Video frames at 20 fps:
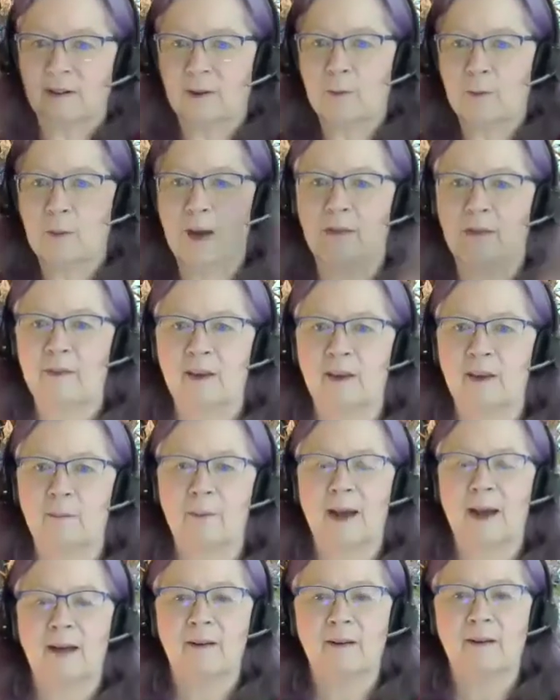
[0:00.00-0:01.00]
waving
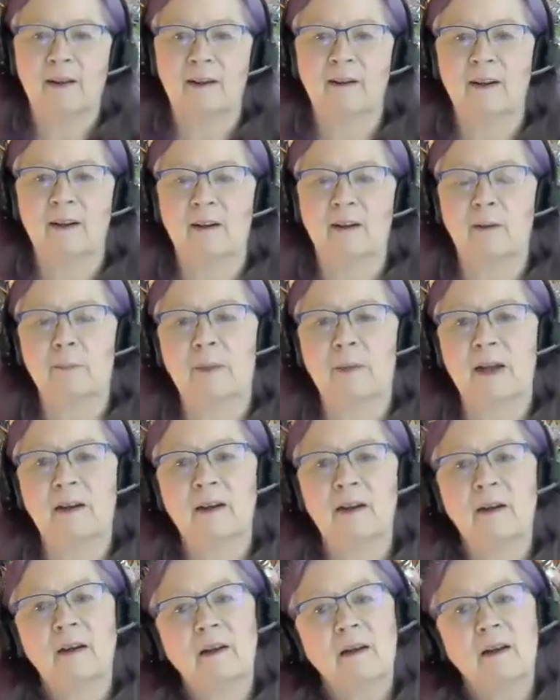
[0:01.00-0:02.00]
about in here, but
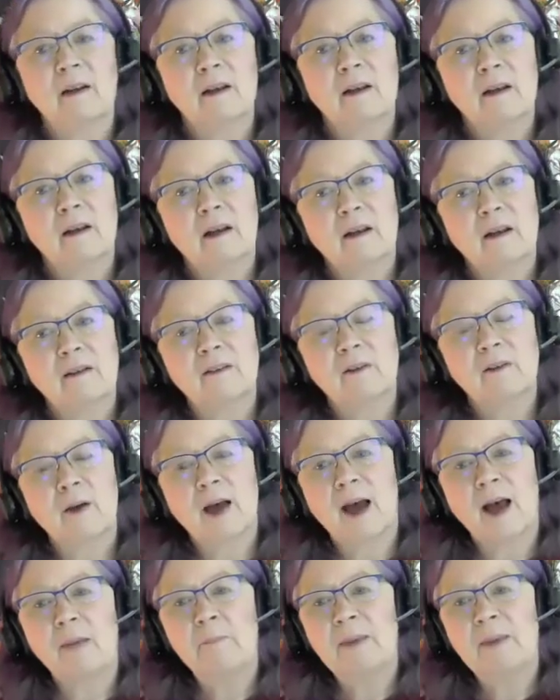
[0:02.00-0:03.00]
so
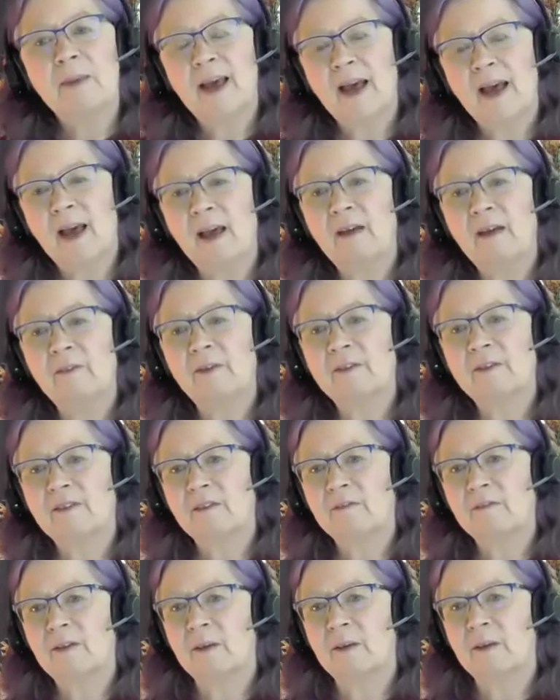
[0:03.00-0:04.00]
I behave as
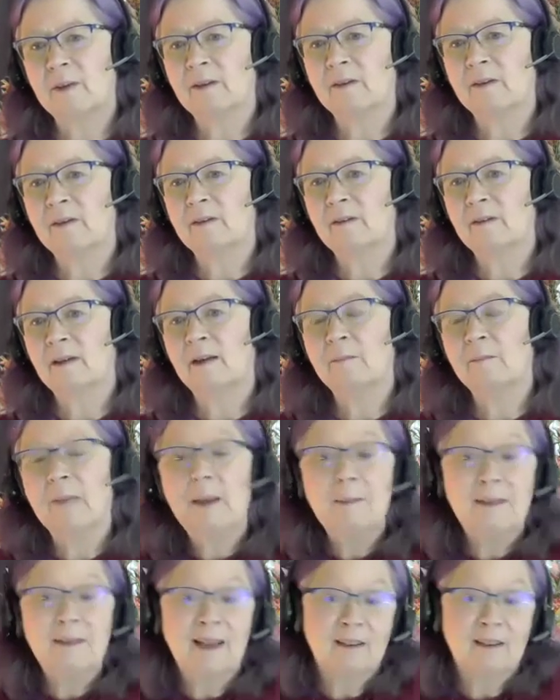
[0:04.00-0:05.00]
if I'm in, and
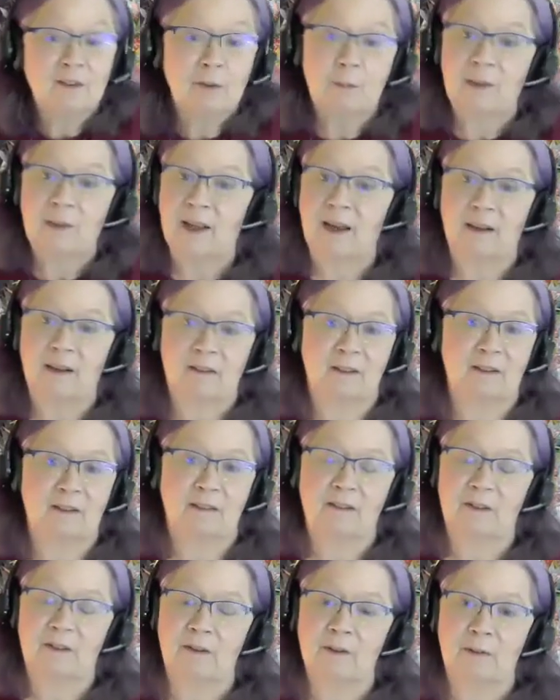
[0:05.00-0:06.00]
maybe that's from the acting
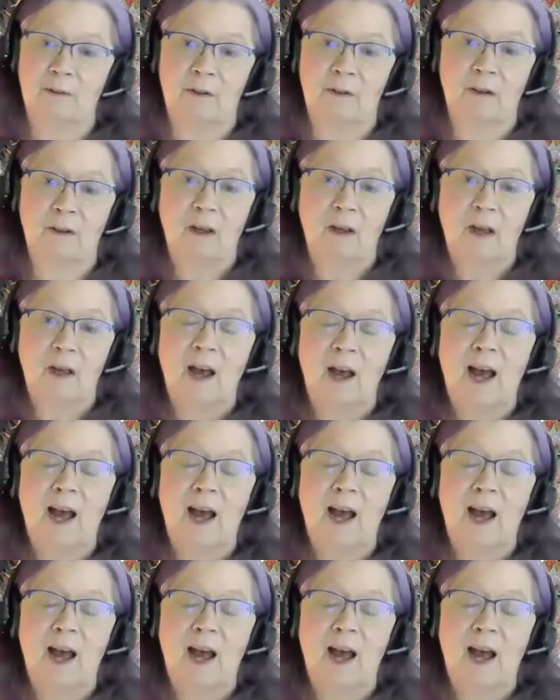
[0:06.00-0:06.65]
too. I